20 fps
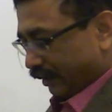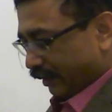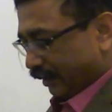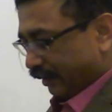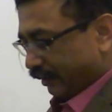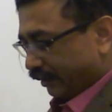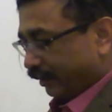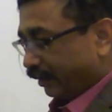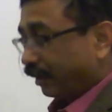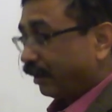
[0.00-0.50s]

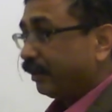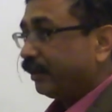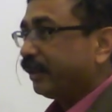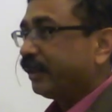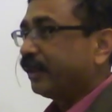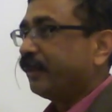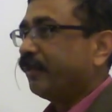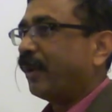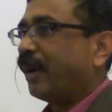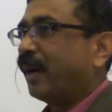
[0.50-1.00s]
in third
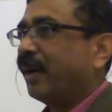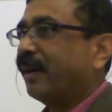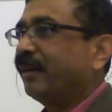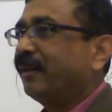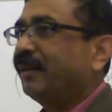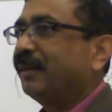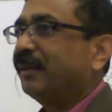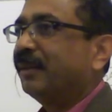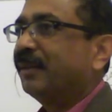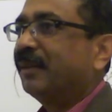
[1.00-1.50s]
degree
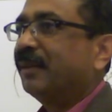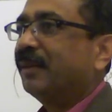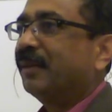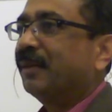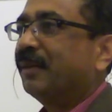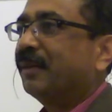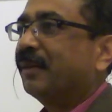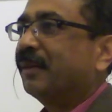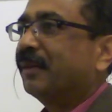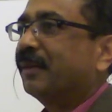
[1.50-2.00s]
burn,
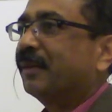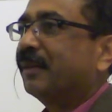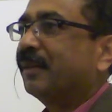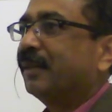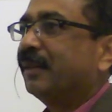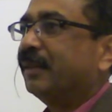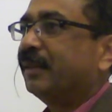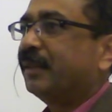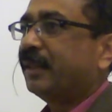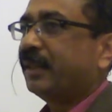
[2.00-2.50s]

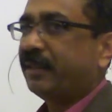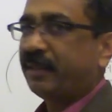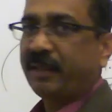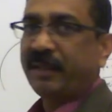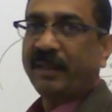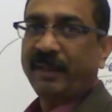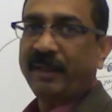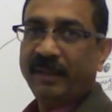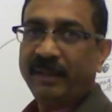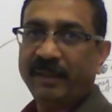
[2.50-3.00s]

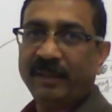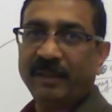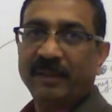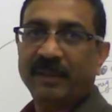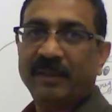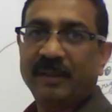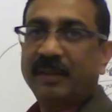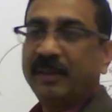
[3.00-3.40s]
interestingly,